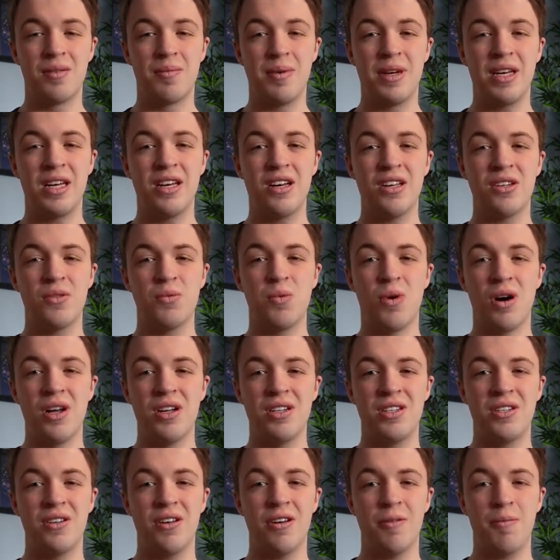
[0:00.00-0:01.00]
Because
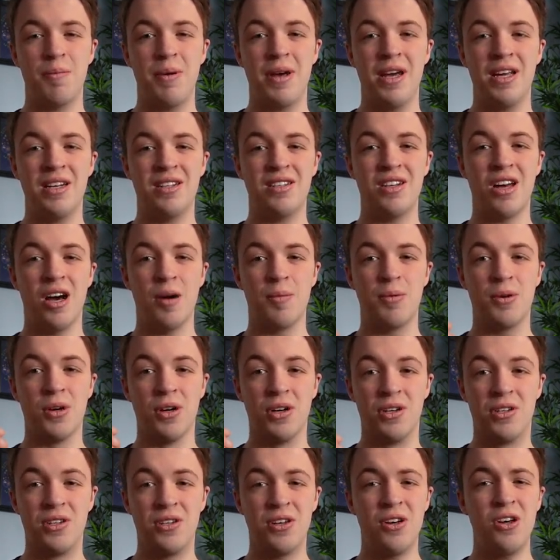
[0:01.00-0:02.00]
once you have picked up
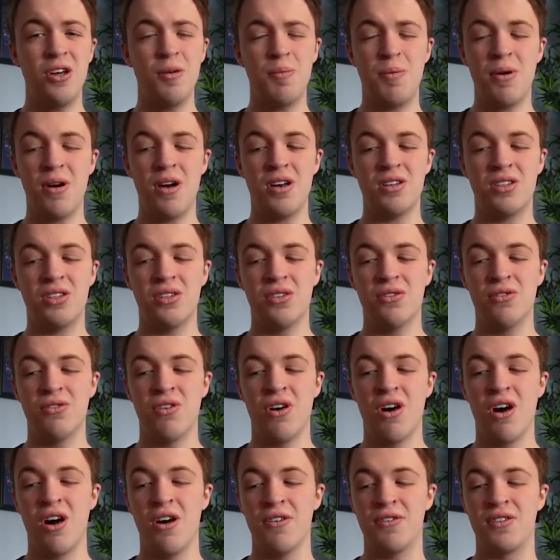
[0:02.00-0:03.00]
your 2-person
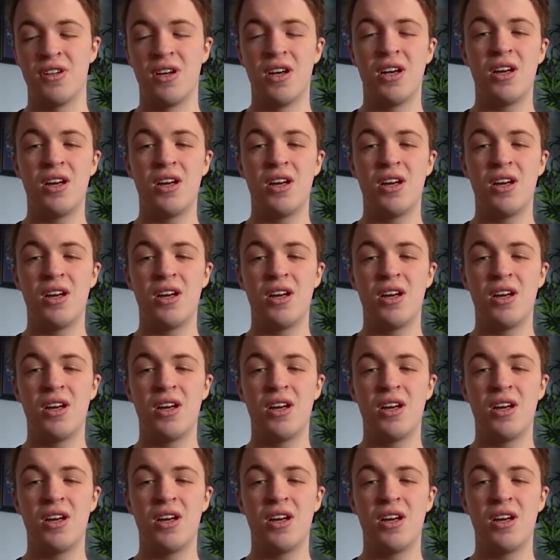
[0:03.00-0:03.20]
raft,